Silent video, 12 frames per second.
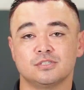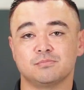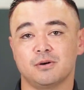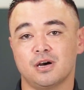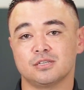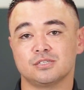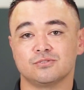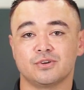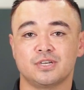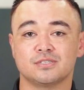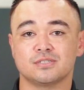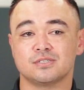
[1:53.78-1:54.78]
spot to
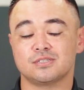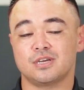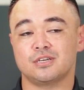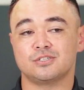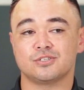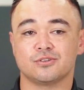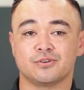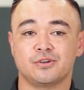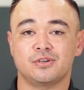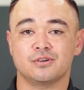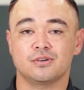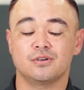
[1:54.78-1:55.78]
race in stage
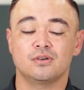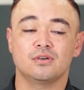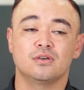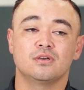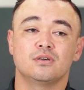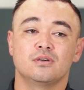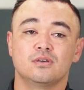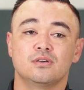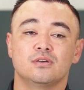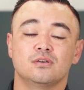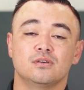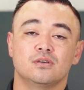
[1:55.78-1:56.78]
three.
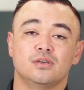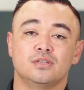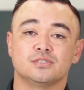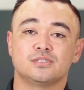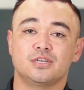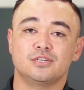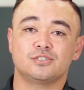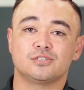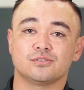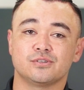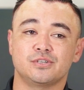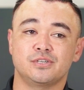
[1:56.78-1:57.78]
In stage
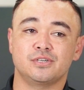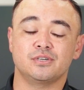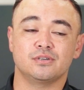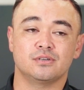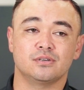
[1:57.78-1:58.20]
three,